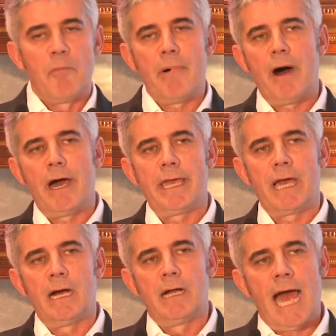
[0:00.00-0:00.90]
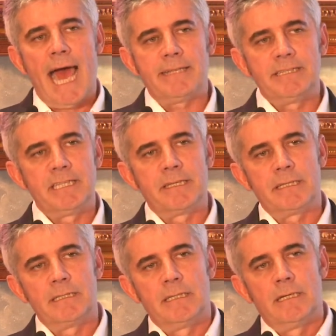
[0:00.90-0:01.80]
by
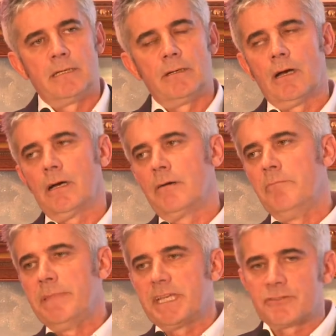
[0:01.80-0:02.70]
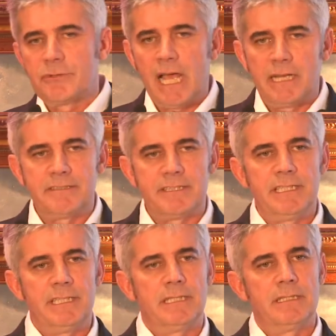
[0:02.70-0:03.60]
adding uh, mixed
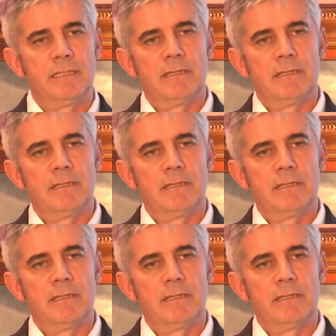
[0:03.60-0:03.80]
reality,